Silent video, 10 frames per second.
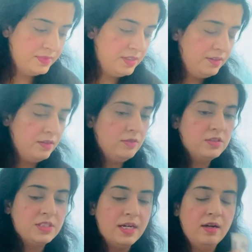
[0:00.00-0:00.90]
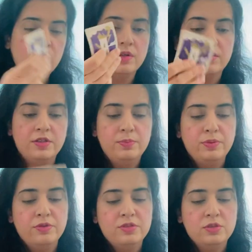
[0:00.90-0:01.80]
There you go, the tower. Your
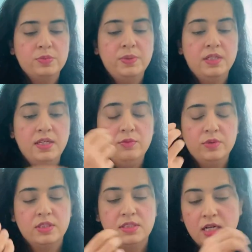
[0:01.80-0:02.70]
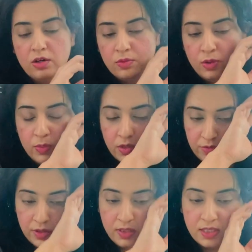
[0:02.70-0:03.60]
person's been hit with a tower moment of
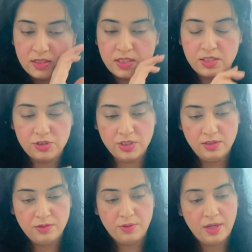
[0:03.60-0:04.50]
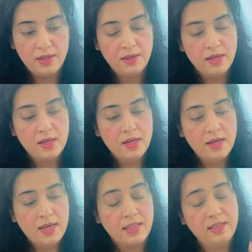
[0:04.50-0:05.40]
realization, okay?
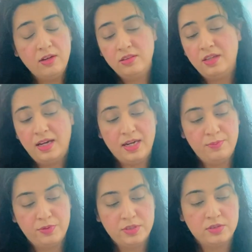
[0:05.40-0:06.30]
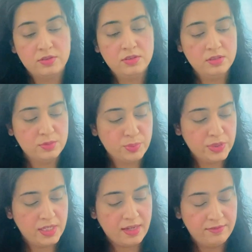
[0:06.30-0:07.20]
And they got the high priestess. This is
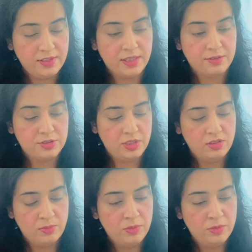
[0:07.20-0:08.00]
pretty heavy energy. It's the